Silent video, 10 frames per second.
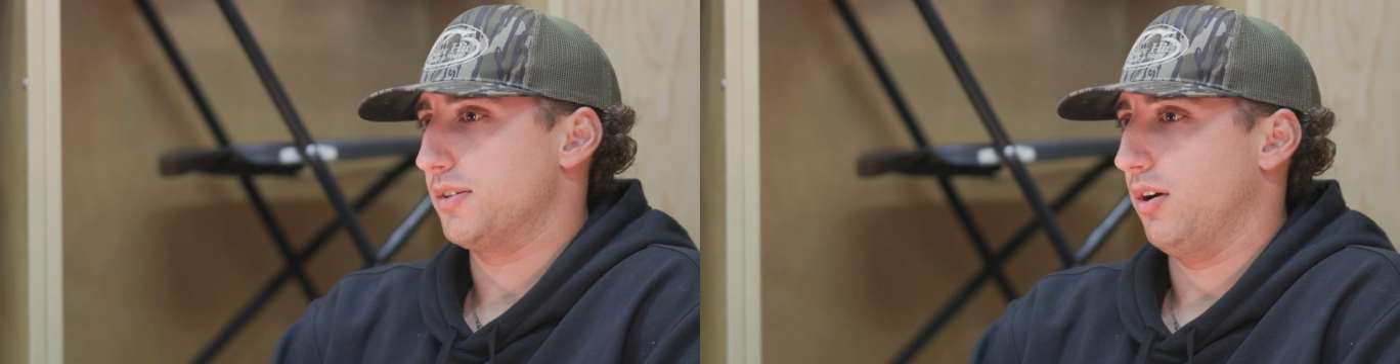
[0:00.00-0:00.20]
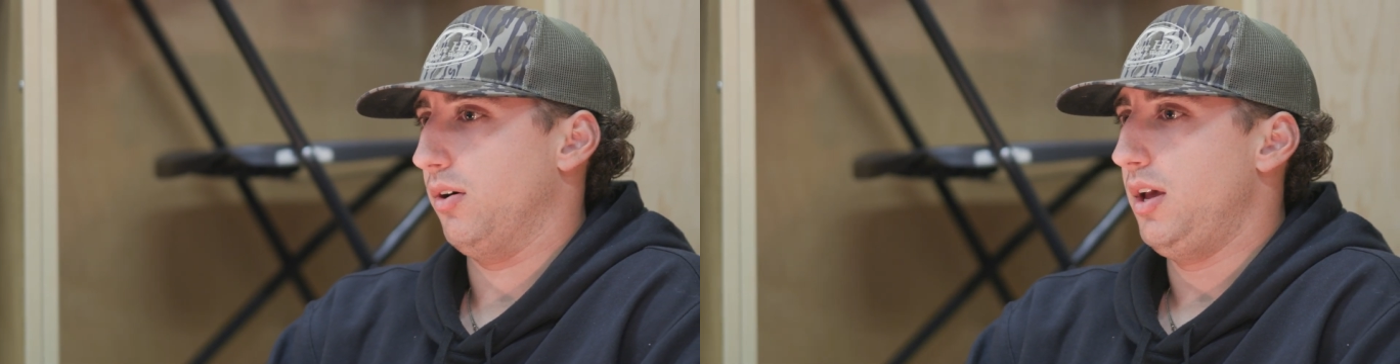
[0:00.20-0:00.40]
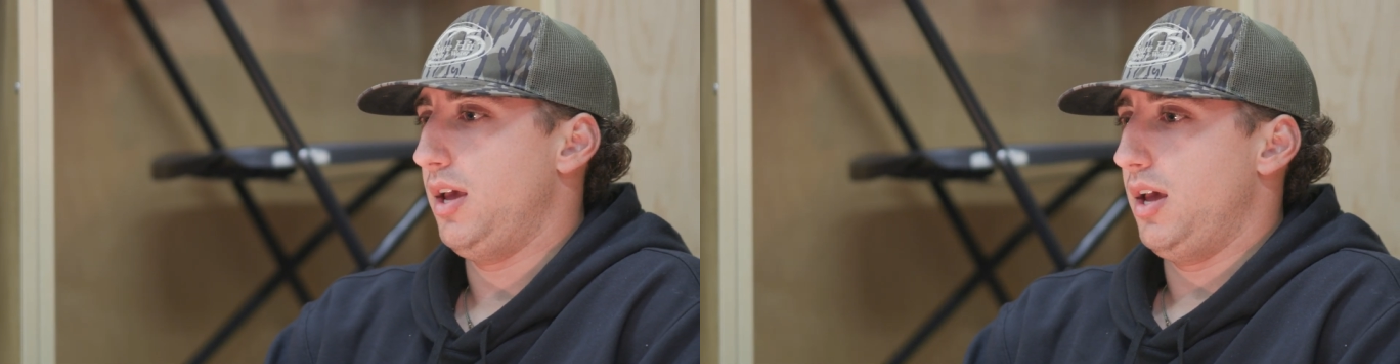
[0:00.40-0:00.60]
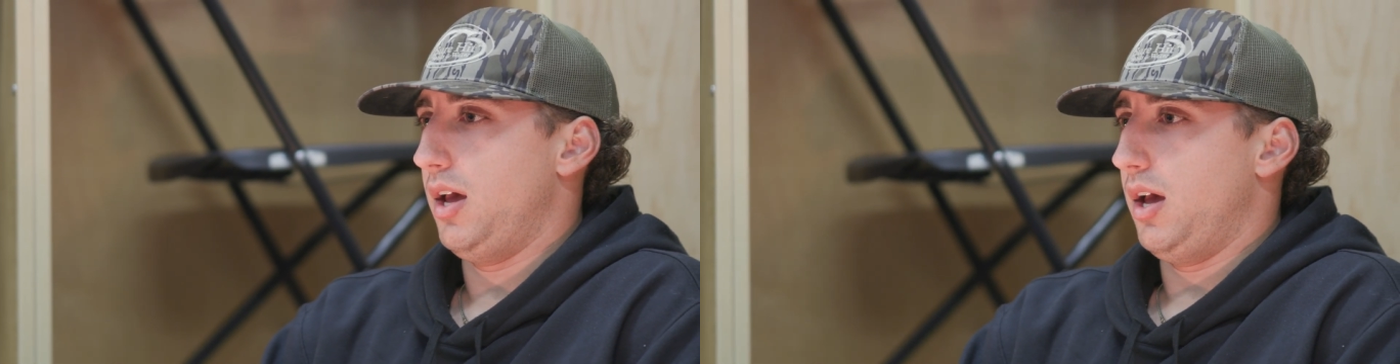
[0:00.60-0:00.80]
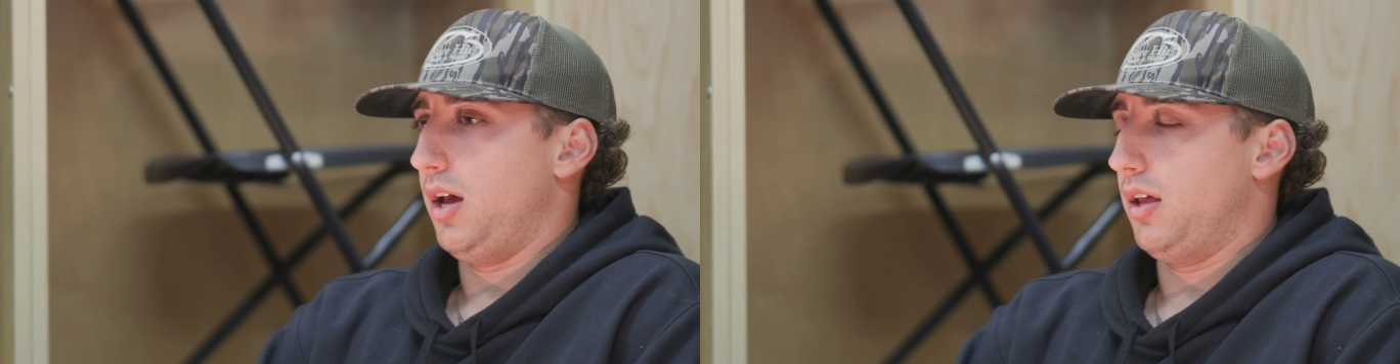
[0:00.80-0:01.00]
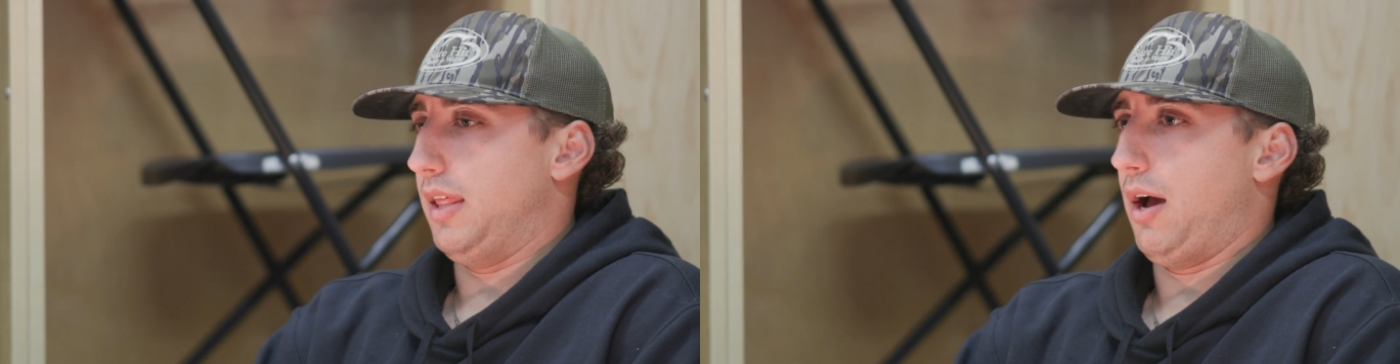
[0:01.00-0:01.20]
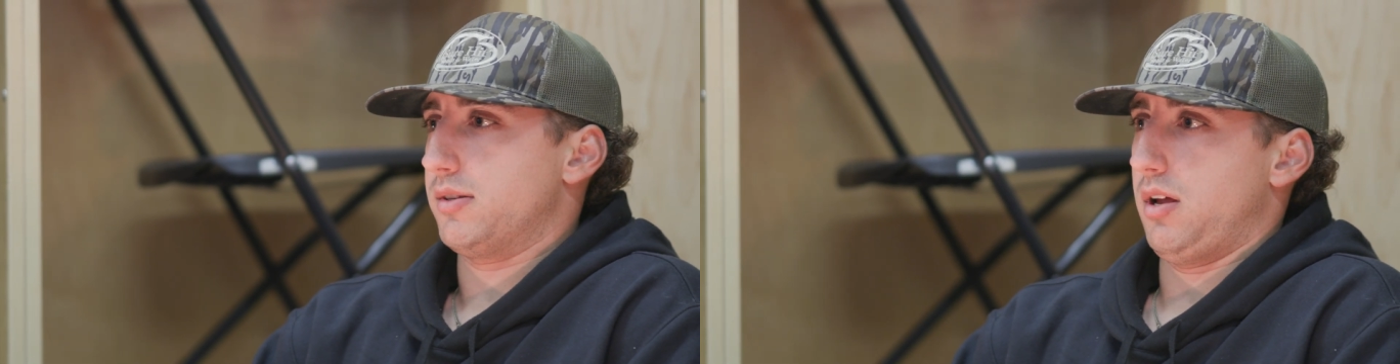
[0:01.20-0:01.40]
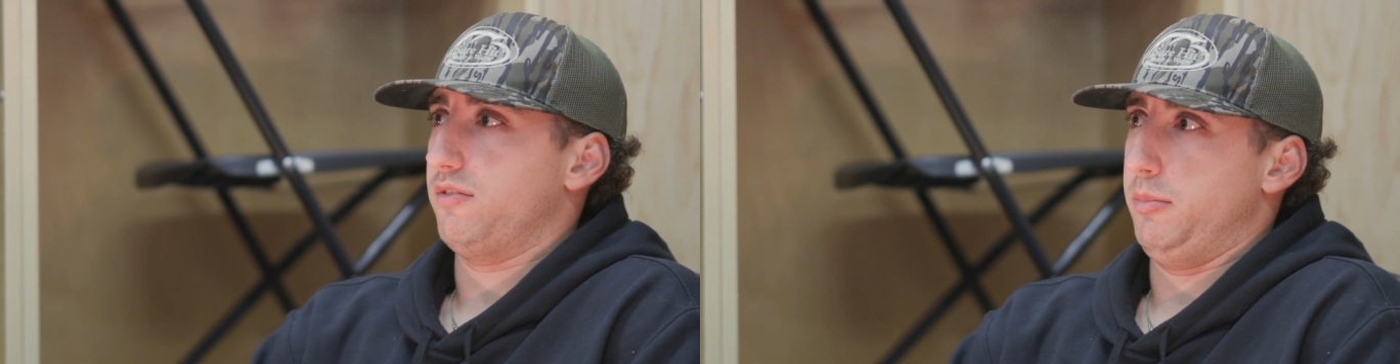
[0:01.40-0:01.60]
So that
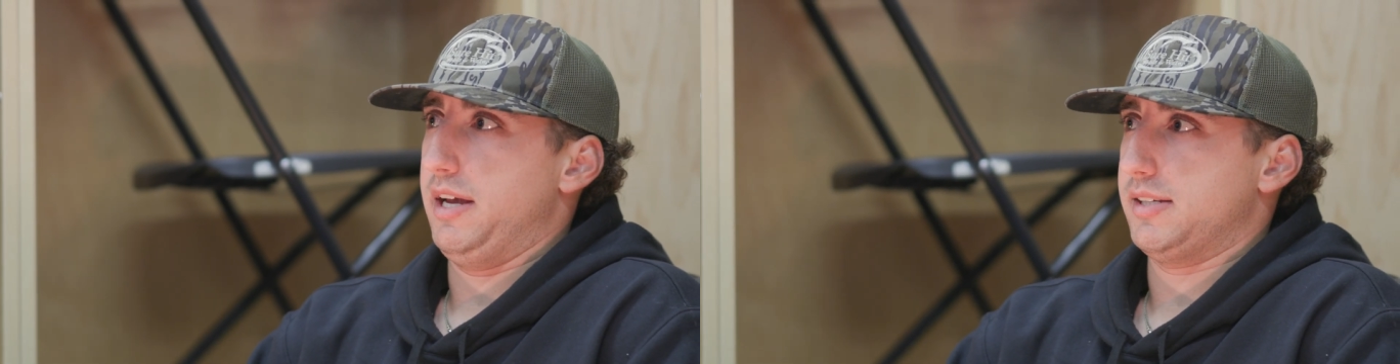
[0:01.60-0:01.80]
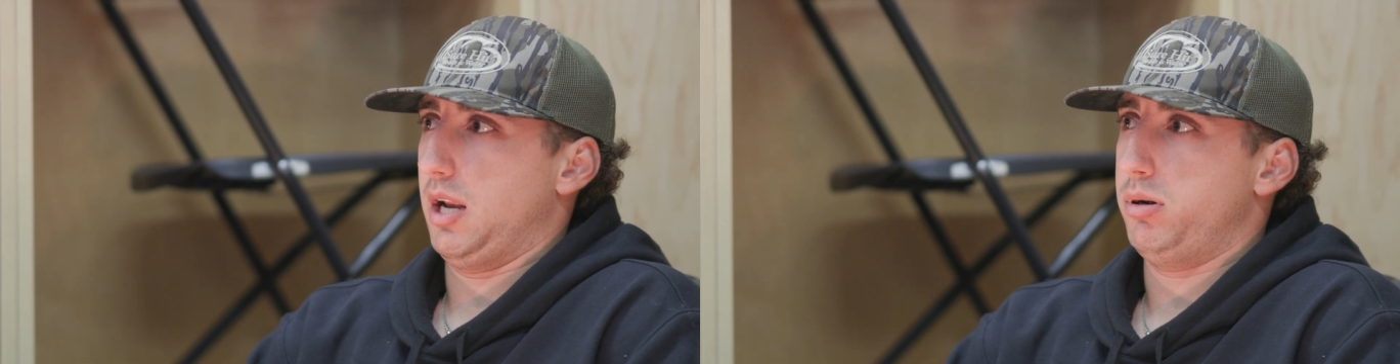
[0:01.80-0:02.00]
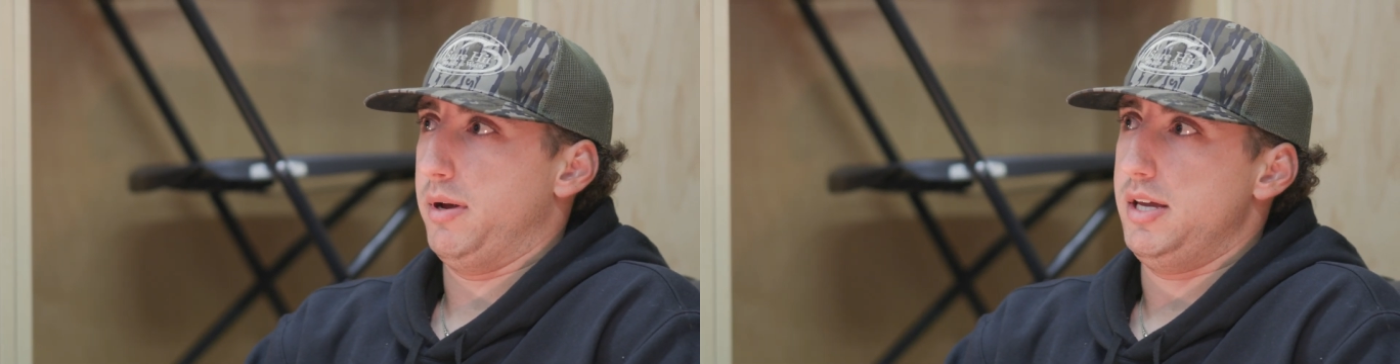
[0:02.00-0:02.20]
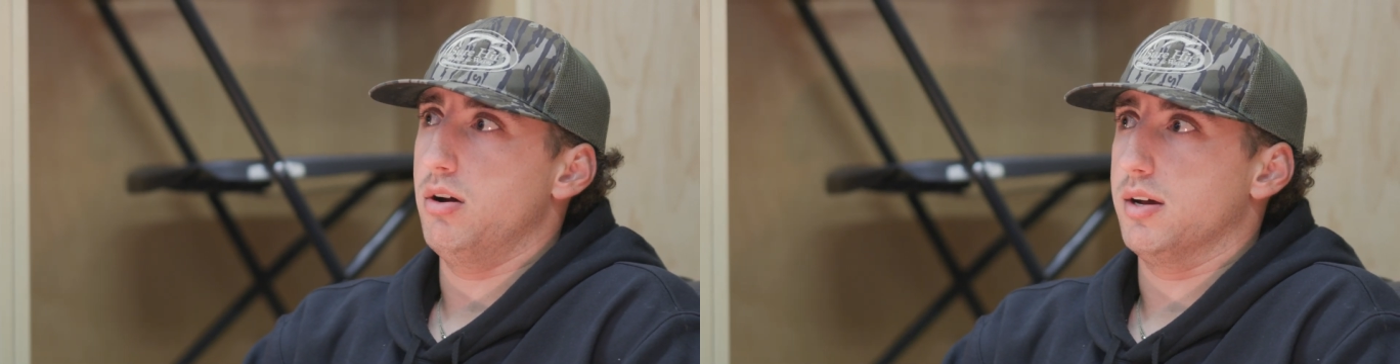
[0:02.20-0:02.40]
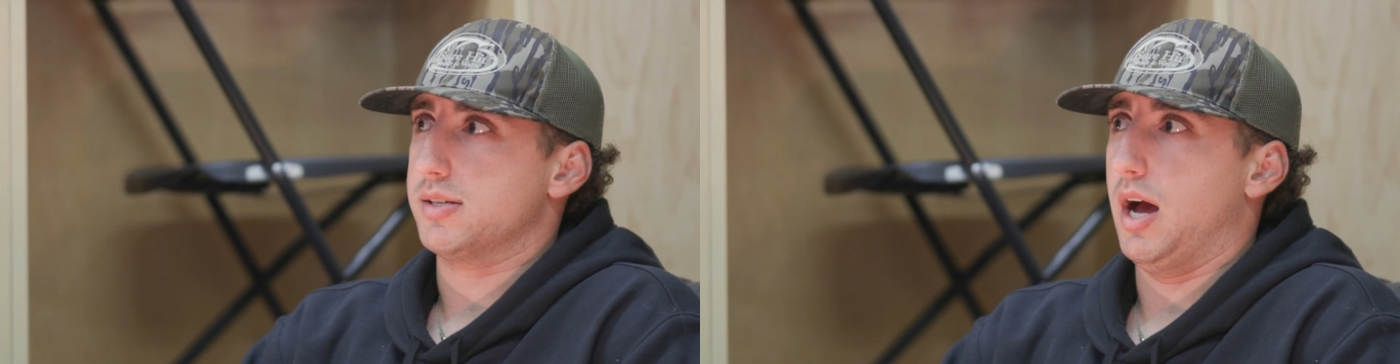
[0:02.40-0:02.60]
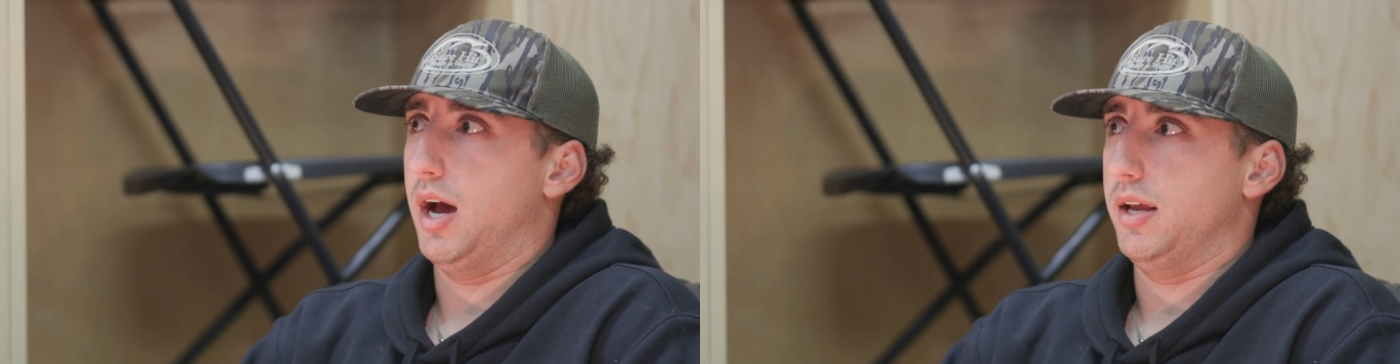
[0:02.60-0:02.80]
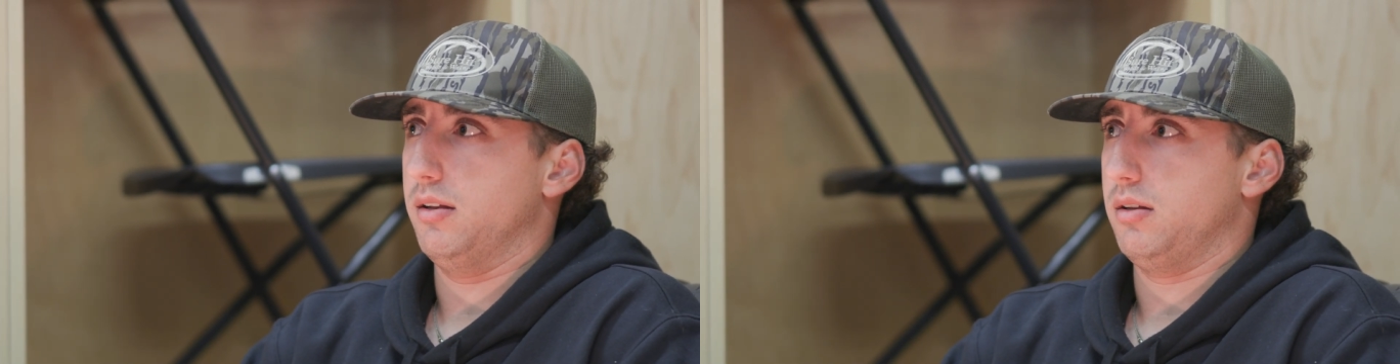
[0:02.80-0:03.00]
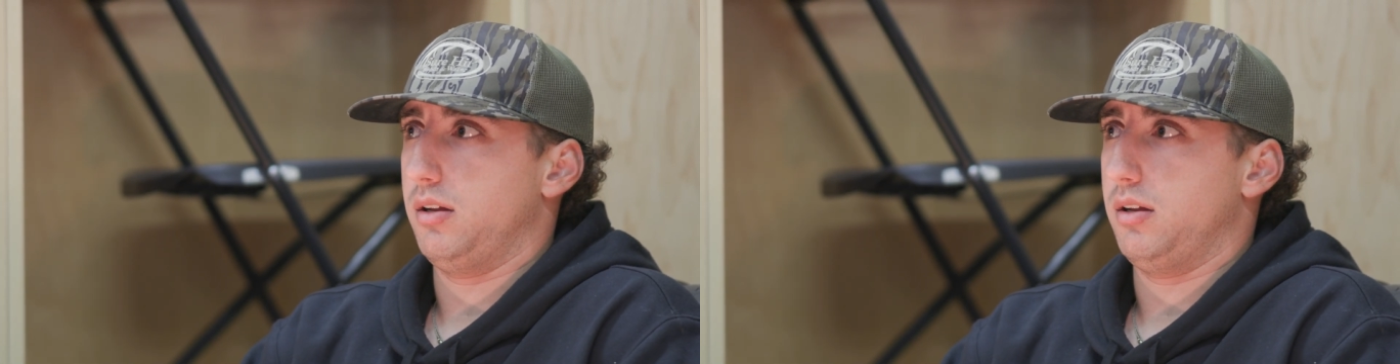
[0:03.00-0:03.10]
was tough for me because I had to put my ego aside.